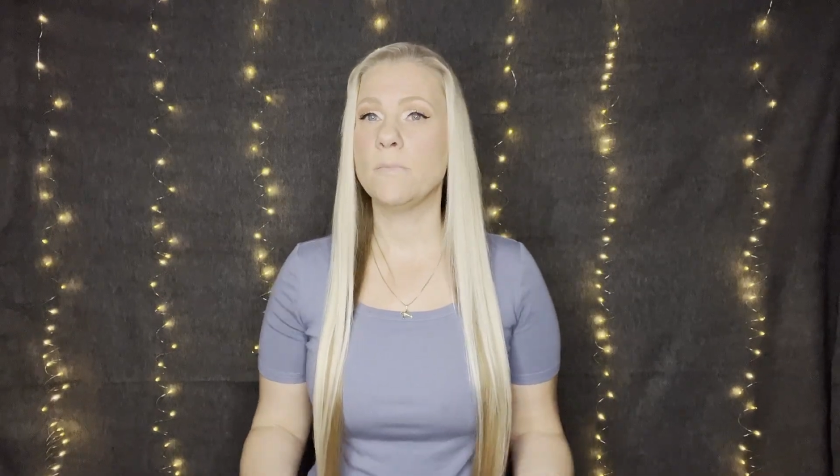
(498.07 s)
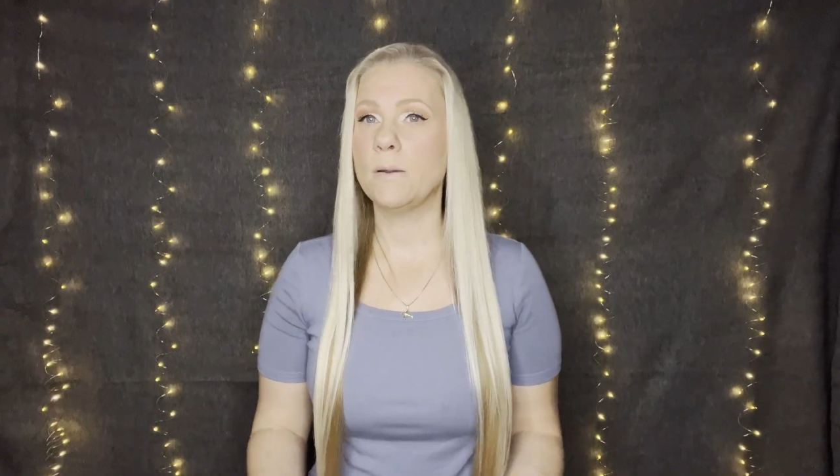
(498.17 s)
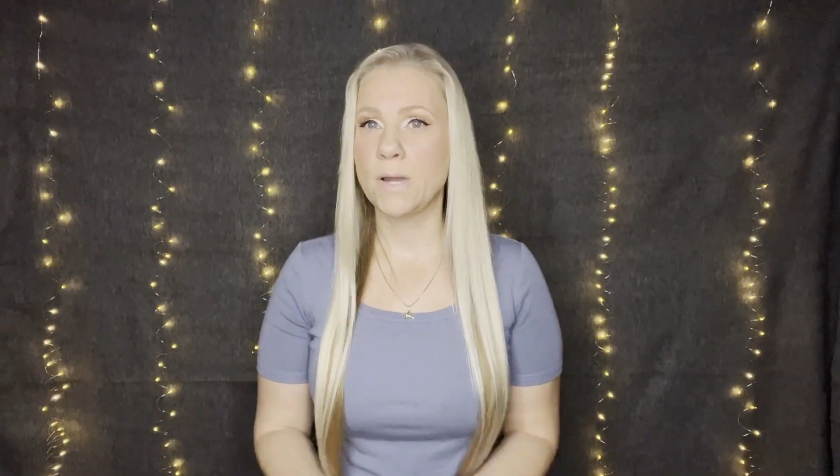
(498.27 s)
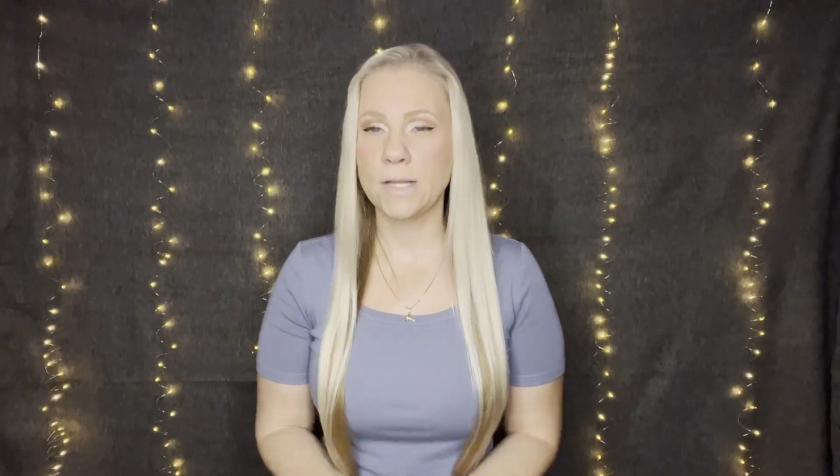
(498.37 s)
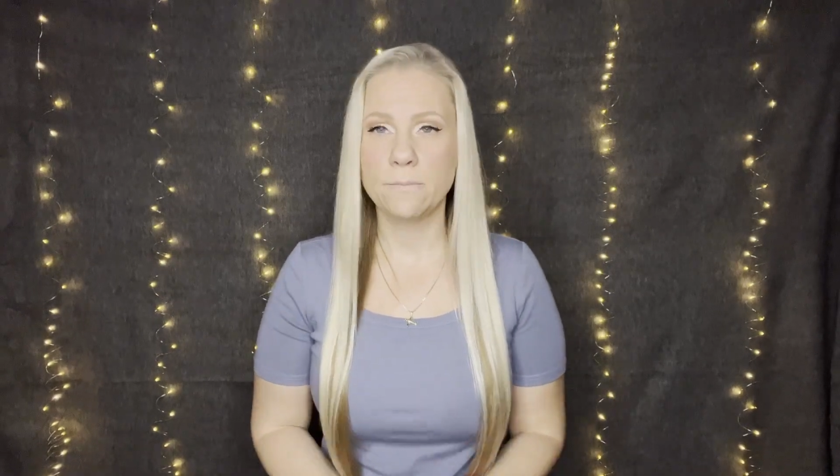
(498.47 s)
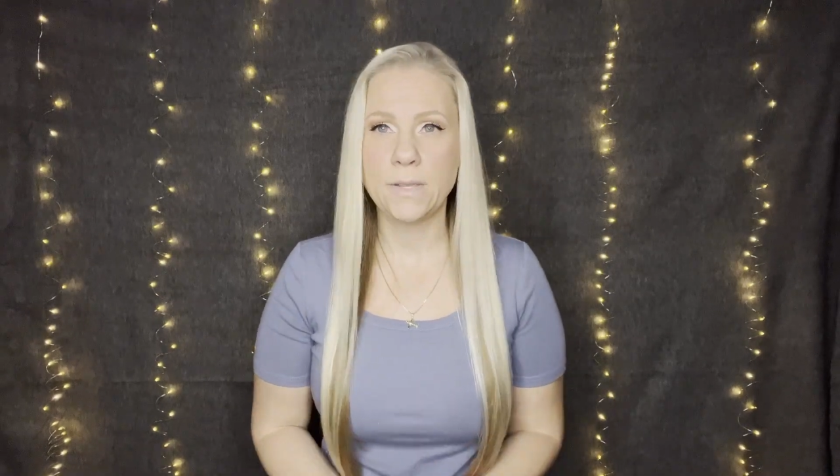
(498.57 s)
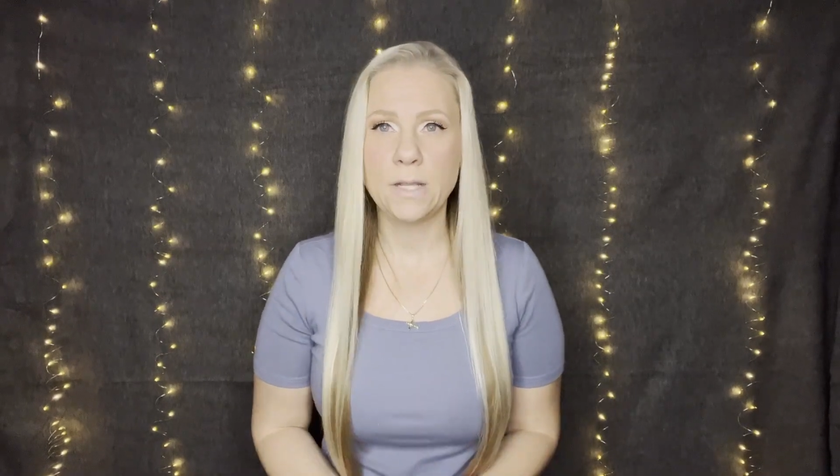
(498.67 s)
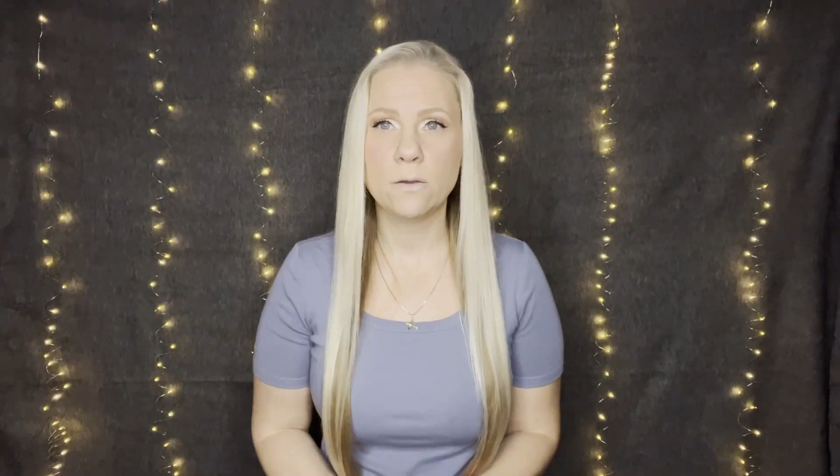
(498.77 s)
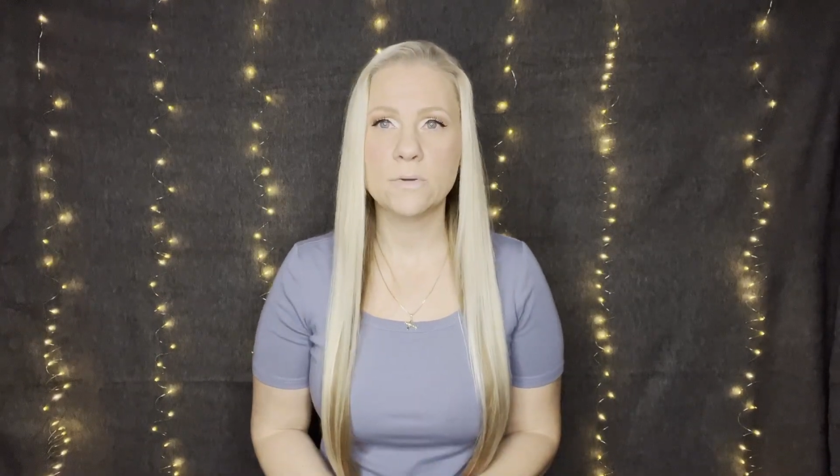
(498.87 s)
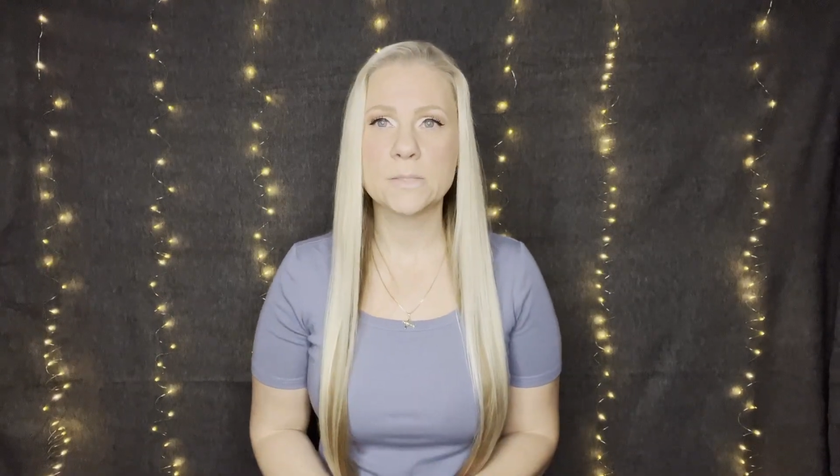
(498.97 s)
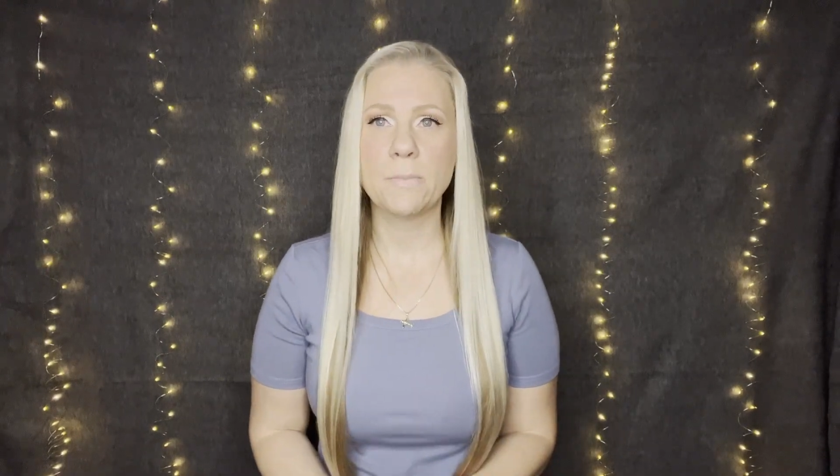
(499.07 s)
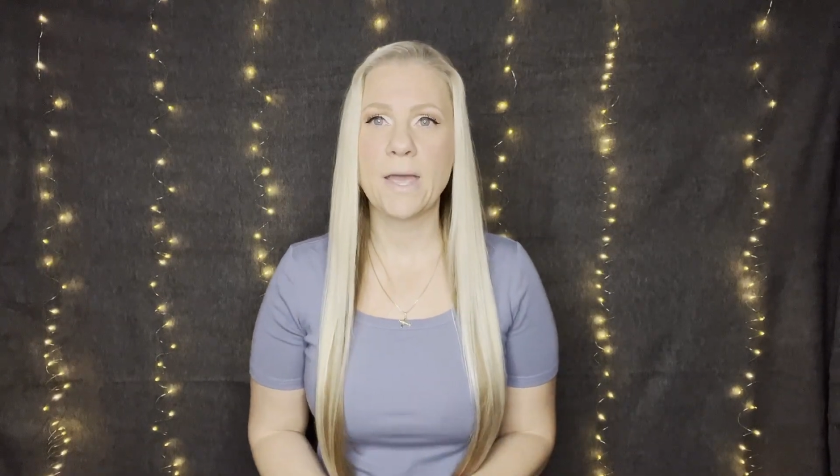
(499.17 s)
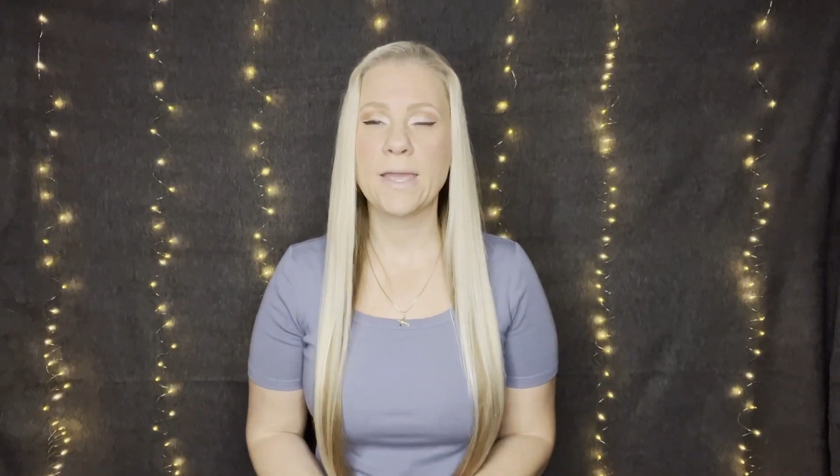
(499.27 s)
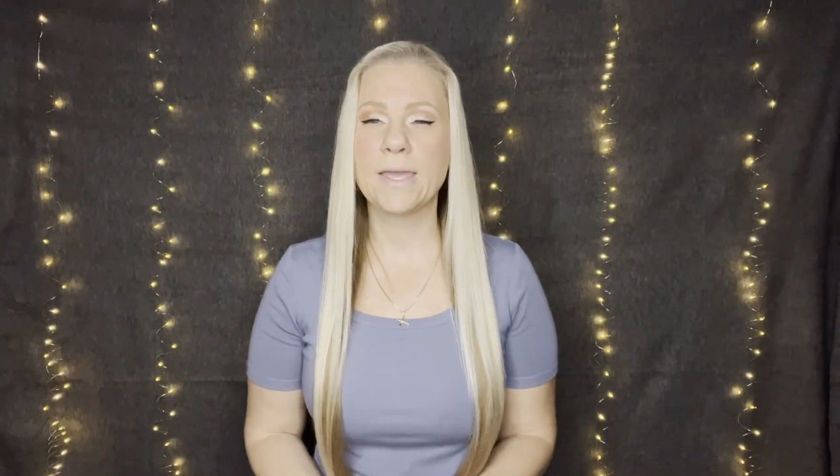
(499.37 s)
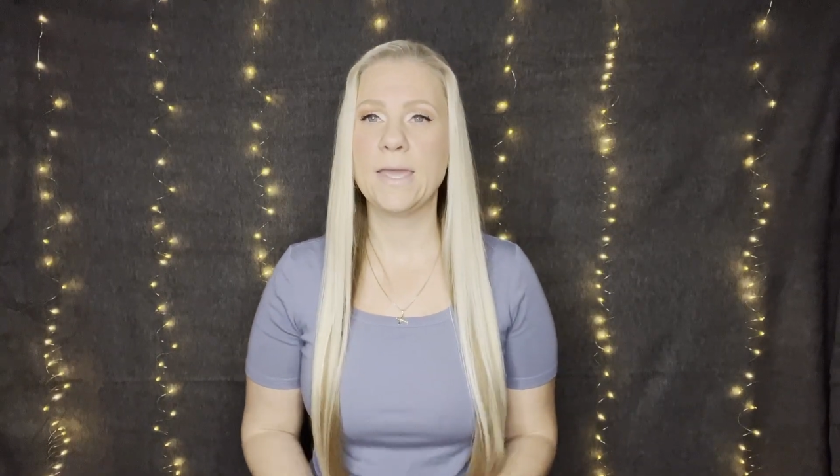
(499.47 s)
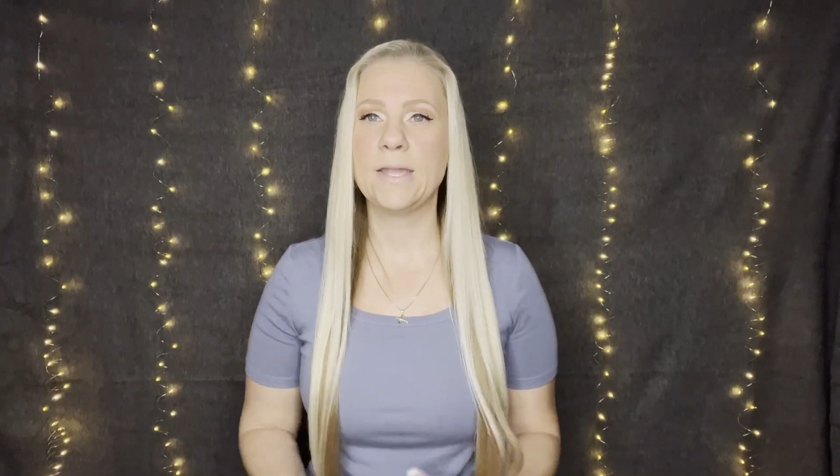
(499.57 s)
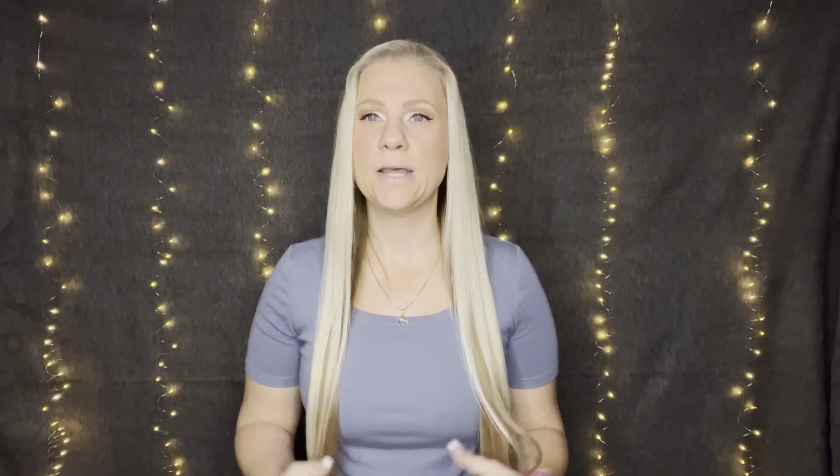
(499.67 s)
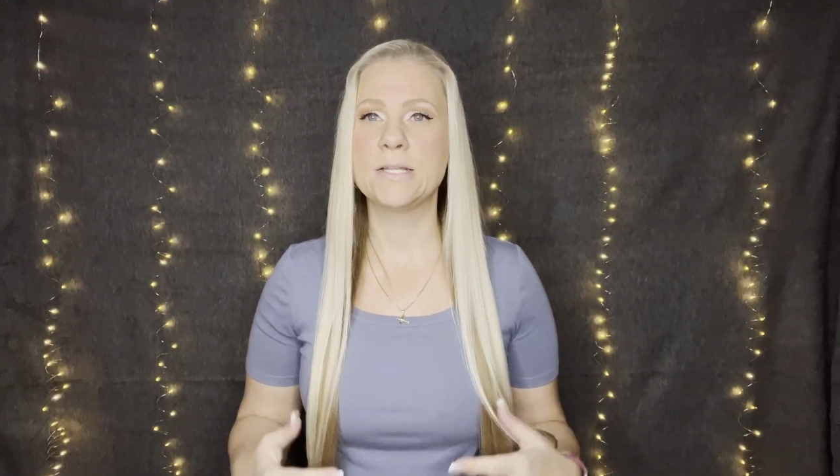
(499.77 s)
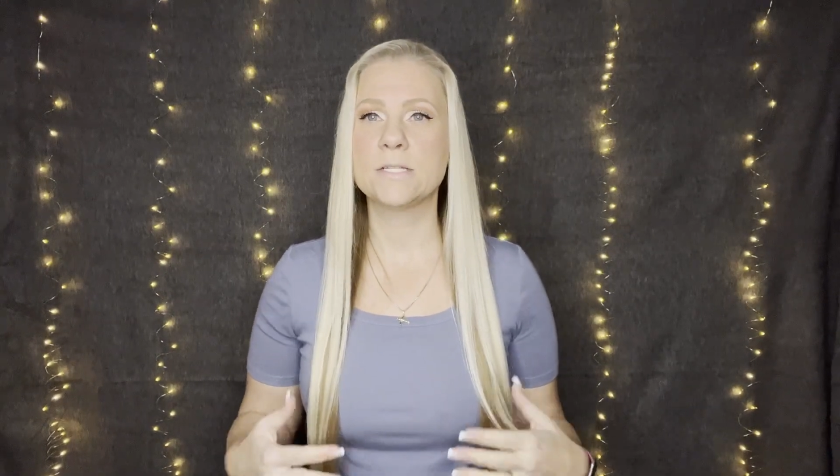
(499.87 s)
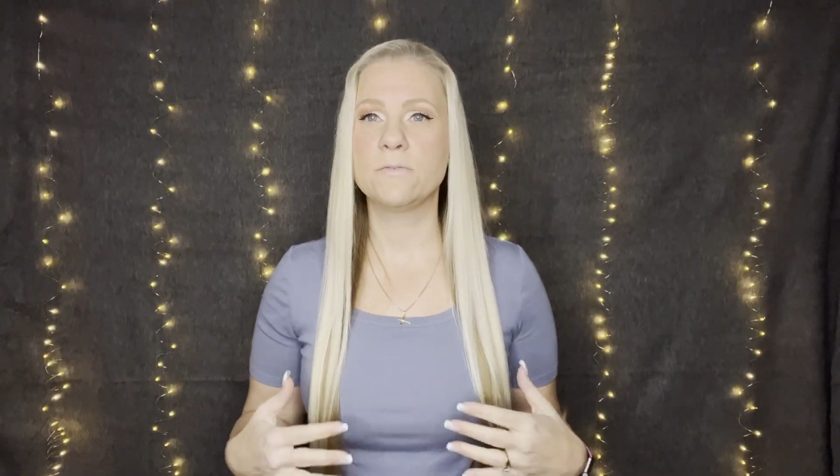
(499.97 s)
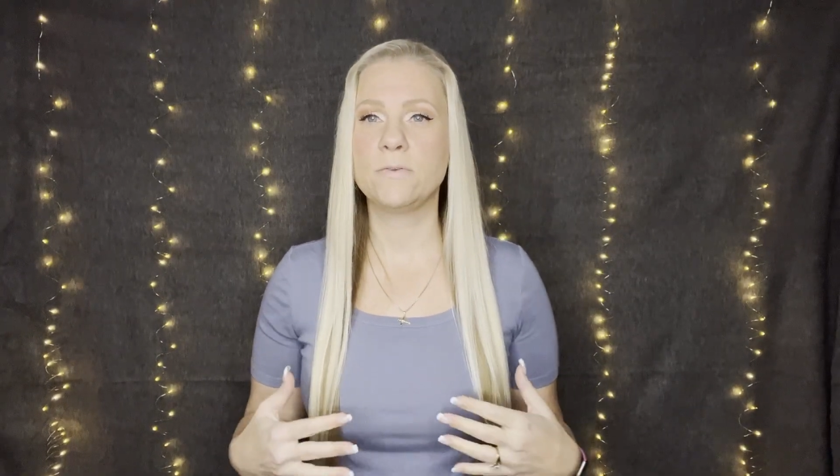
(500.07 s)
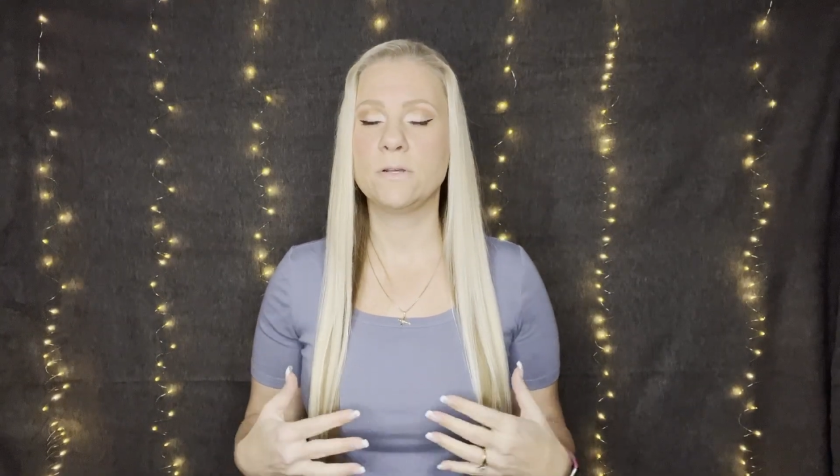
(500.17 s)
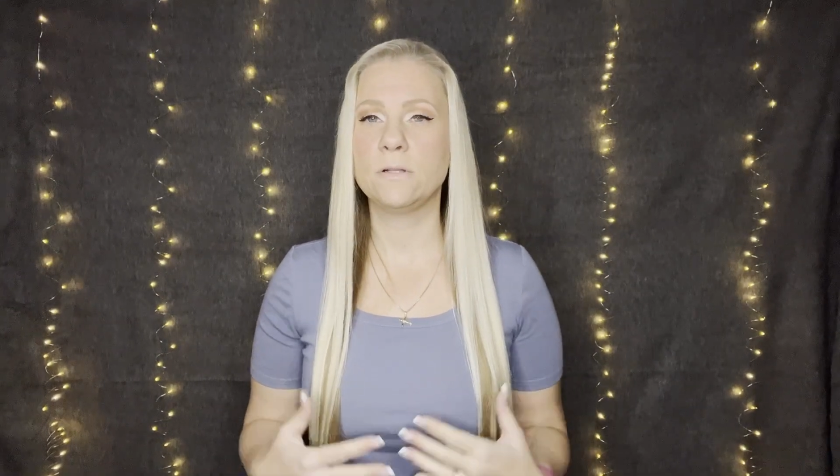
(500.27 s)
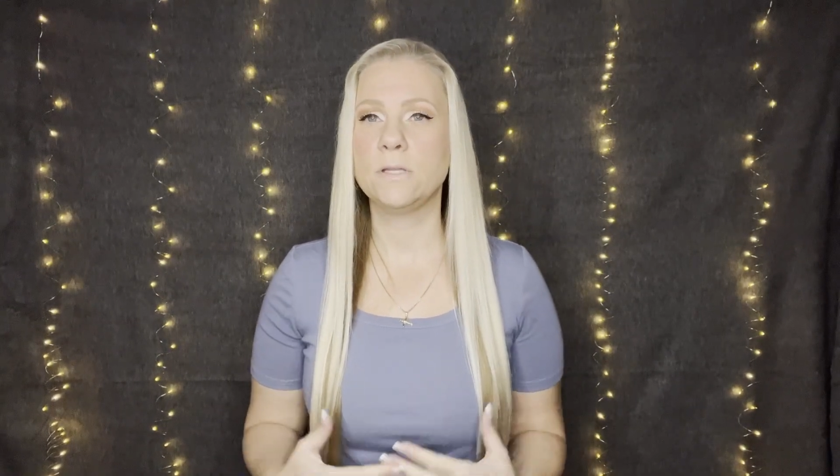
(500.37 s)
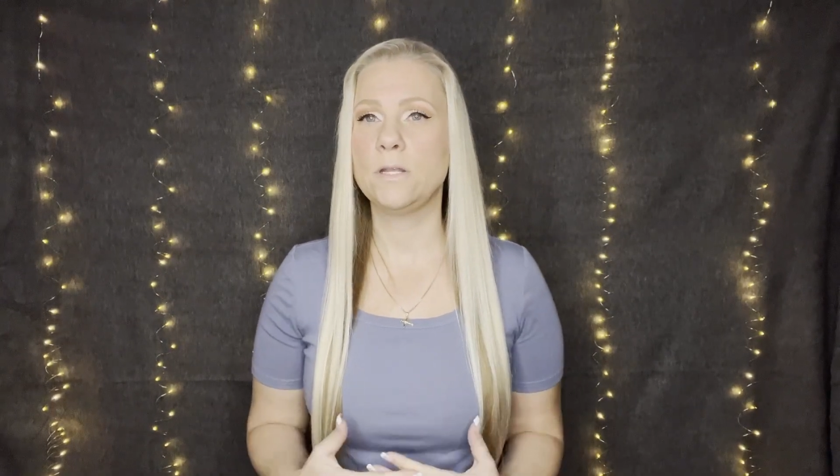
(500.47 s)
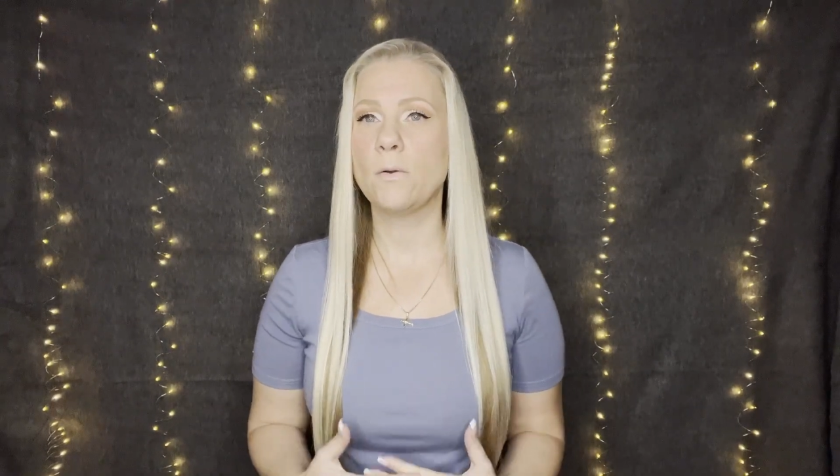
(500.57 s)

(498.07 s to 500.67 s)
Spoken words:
my libido is back, and I just feel,